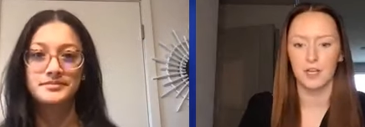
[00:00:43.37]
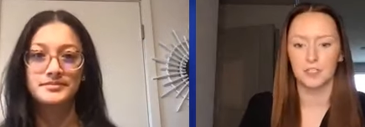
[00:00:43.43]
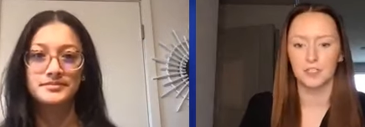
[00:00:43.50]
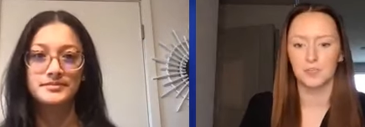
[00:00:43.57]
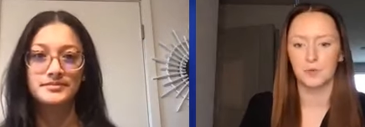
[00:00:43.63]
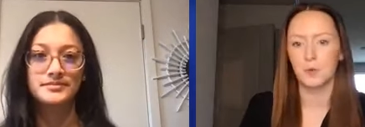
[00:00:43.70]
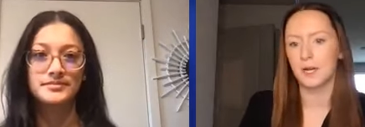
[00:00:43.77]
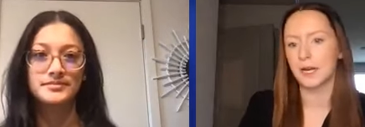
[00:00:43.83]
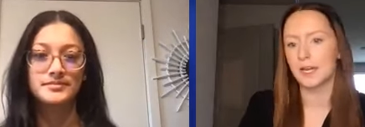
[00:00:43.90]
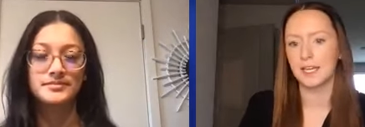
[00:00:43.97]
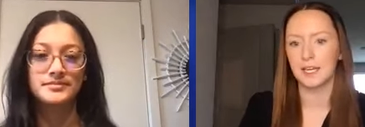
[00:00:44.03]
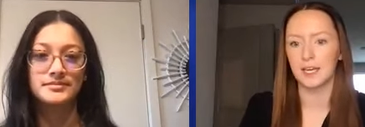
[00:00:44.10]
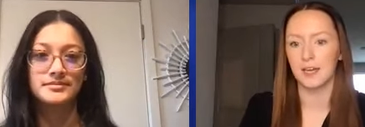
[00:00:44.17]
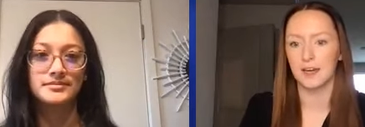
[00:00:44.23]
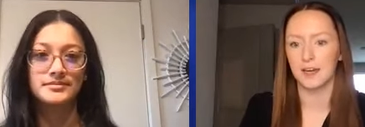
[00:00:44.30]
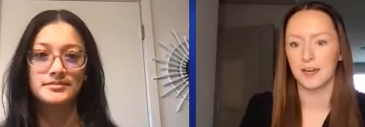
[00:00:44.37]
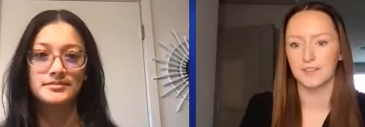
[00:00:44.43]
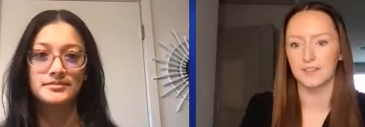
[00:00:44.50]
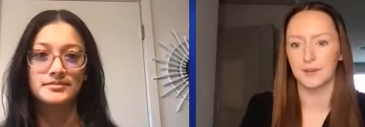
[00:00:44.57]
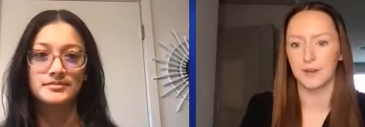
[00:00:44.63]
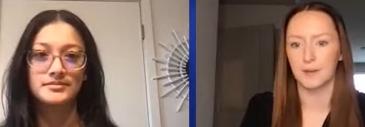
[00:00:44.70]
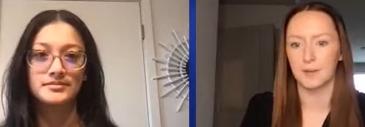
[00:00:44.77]
Speaker 1: 20
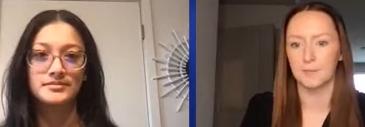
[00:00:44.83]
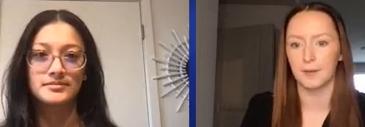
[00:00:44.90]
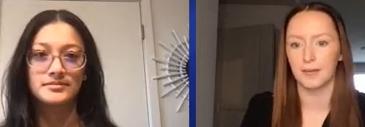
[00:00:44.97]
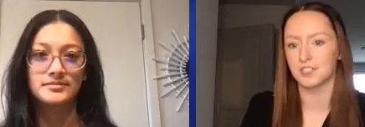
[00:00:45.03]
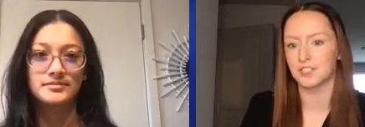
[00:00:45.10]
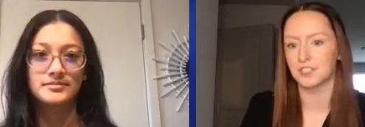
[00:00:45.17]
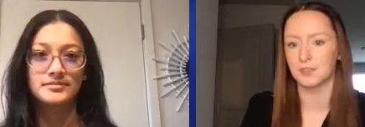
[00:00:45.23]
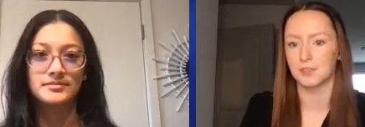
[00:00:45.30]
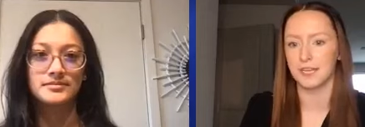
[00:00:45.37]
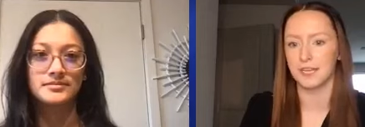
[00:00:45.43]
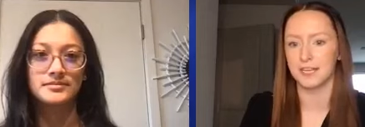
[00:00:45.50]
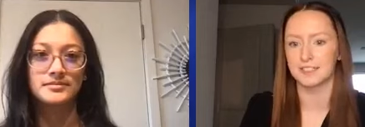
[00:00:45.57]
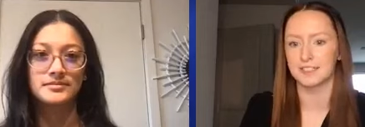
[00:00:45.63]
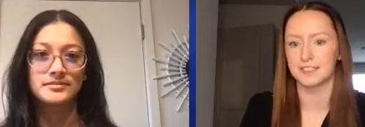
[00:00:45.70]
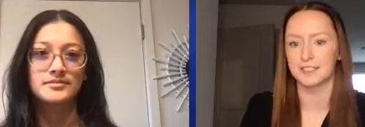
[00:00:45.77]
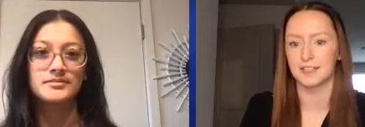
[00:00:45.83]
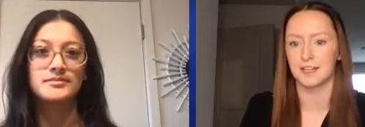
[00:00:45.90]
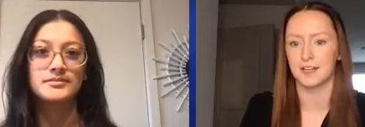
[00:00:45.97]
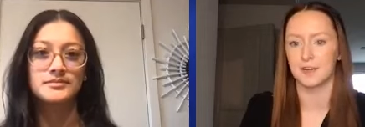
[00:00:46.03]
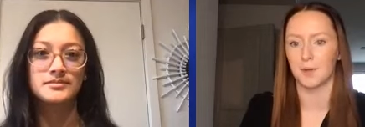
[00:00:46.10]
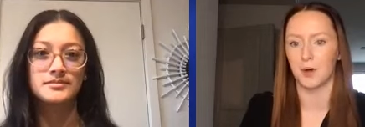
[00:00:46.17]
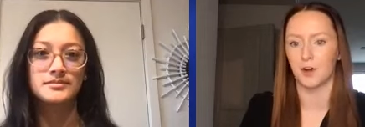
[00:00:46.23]
of my students
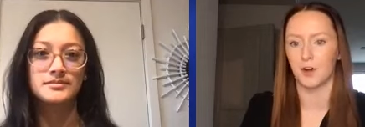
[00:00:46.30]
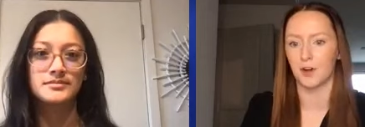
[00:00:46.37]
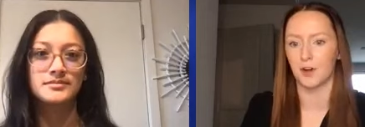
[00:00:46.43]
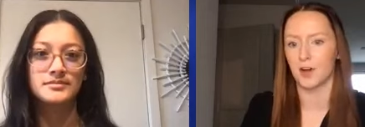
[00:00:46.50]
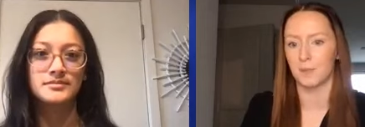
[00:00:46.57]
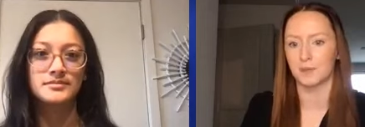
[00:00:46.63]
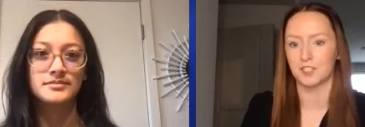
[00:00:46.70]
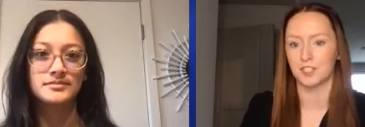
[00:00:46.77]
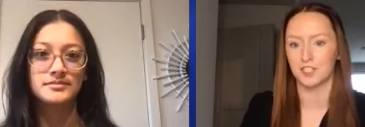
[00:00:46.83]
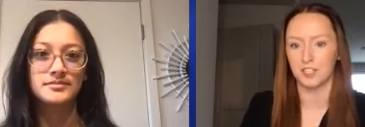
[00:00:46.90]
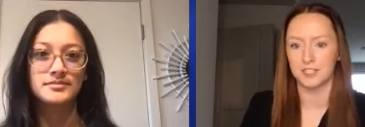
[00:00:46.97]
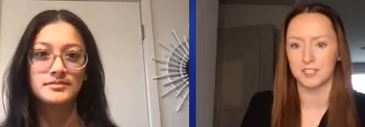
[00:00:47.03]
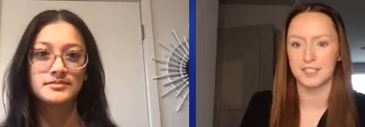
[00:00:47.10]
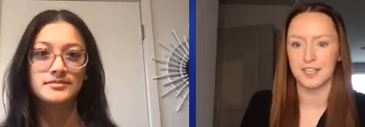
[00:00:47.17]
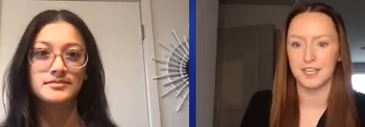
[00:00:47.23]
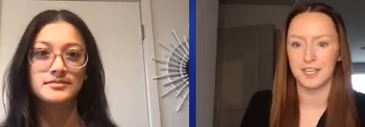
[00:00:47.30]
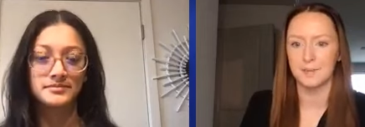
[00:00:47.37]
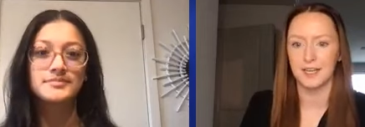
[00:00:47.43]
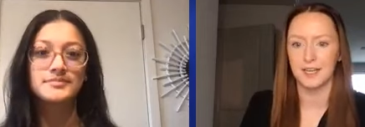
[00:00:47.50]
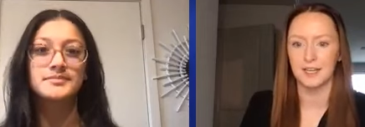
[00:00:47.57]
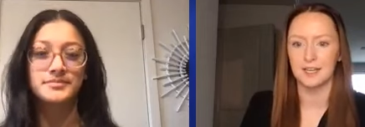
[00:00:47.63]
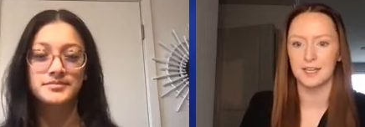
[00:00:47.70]
um, on our competition team,
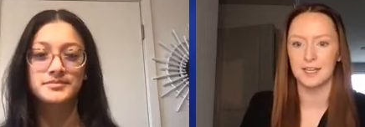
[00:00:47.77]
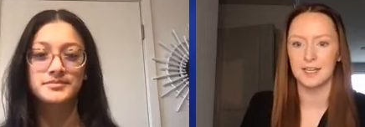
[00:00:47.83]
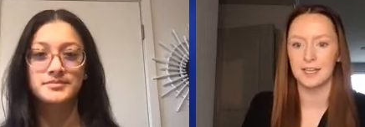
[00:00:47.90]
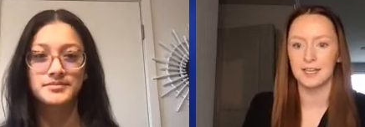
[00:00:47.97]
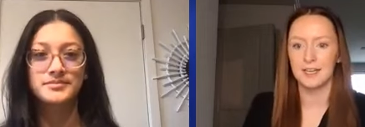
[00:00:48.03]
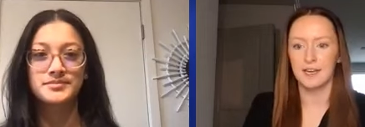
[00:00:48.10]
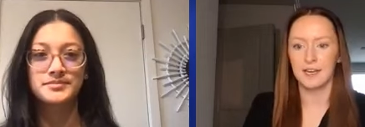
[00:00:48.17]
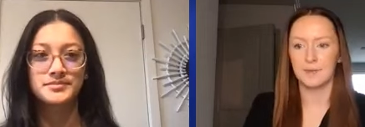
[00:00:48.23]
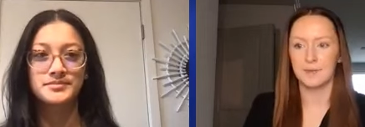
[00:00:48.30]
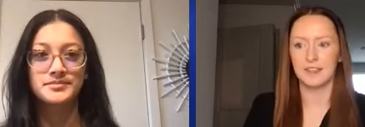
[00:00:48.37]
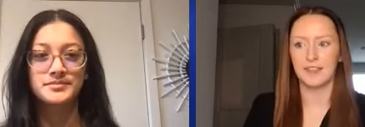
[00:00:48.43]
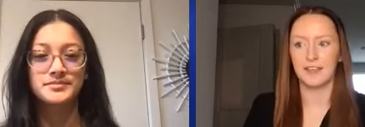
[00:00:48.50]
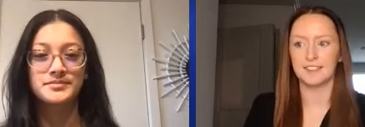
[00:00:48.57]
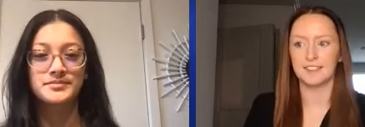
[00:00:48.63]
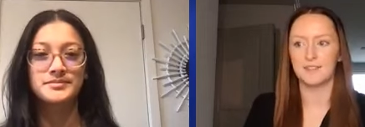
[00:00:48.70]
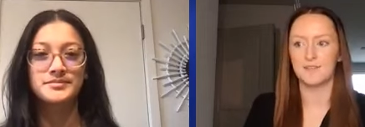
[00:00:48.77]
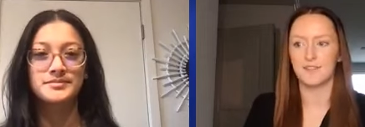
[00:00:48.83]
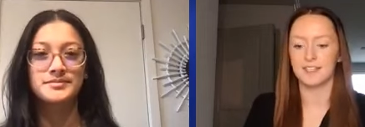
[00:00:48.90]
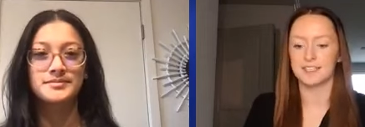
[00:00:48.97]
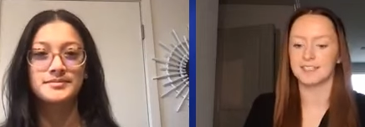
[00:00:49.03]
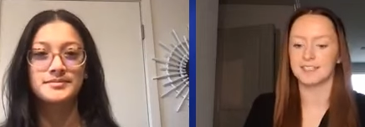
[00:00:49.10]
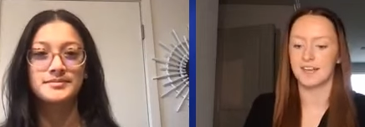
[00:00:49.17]
and I mean, they did
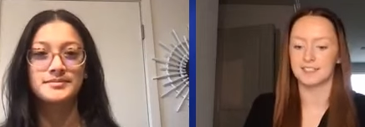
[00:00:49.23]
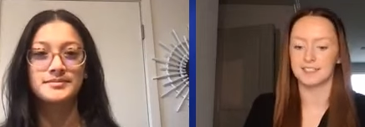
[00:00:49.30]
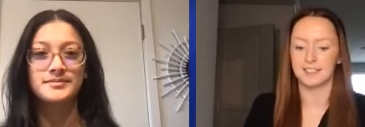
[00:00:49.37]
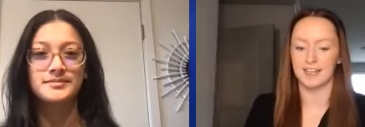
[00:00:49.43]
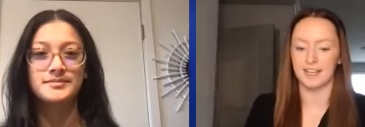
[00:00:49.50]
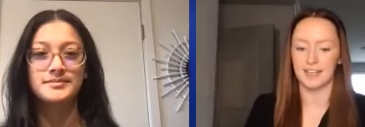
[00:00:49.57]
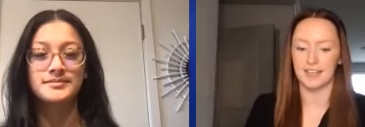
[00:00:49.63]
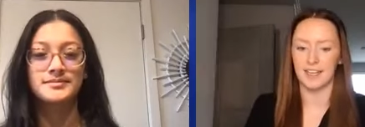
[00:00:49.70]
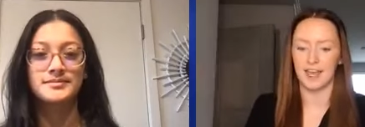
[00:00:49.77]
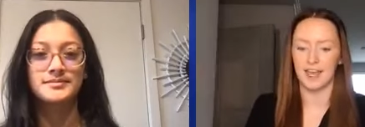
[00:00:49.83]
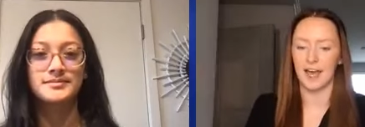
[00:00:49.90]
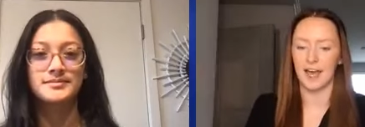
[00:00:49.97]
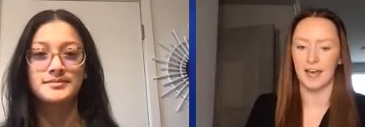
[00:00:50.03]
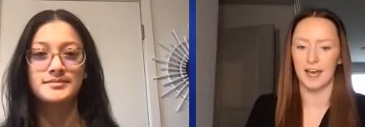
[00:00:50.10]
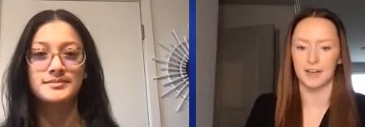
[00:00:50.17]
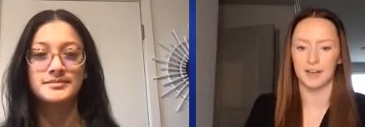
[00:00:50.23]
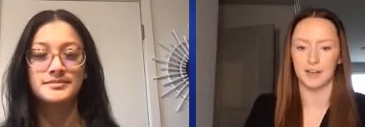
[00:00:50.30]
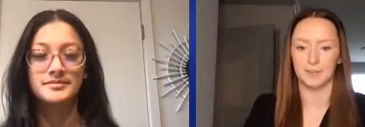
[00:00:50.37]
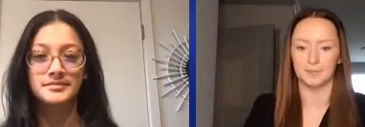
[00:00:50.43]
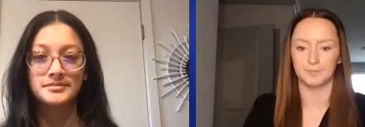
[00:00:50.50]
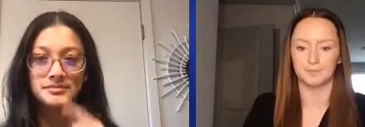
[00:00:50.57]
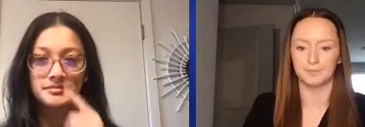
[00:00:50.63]
fantastic. They had
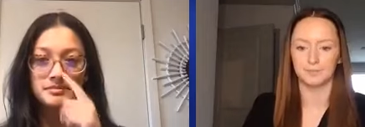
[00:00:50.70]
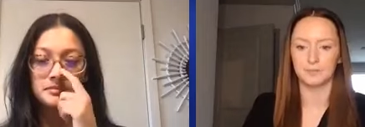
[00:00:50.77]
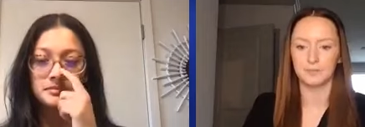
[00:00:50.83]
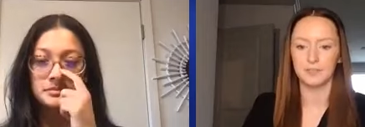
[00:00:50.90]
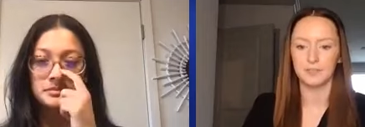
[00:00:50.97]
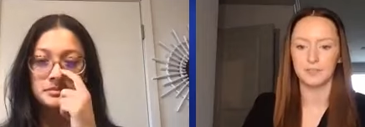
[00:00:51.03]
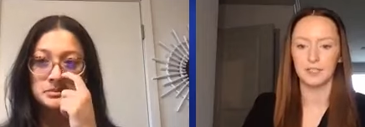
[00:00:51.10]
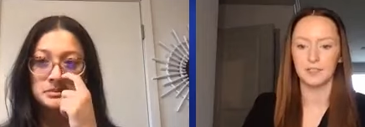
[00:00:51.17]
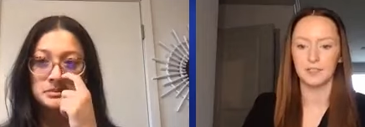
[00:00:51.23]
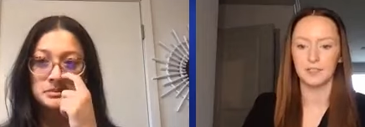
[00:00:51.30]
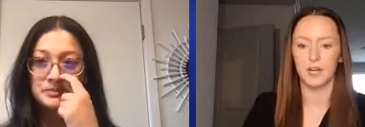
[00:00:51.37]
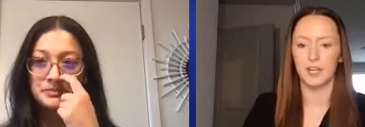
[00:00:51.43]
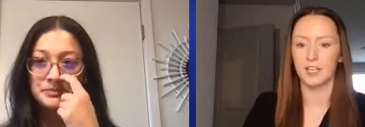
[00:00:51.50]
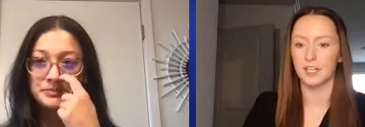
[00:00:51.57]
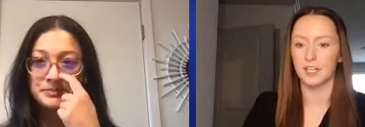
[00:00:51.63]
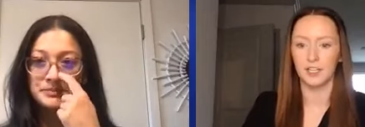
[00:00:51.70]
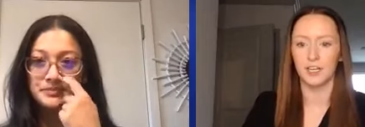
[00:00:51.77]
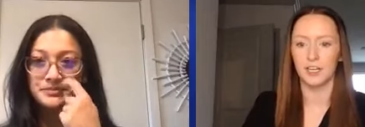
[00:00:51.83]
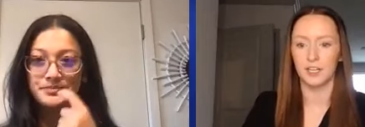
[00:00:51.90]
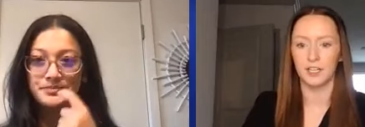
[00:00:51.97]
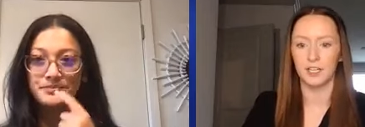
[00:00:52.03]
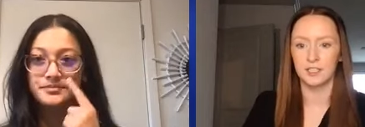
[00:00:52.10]
um,
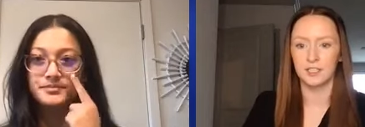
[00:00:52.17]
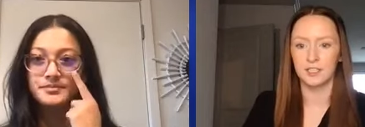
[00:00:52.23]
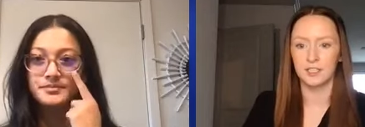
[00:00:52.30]
regular,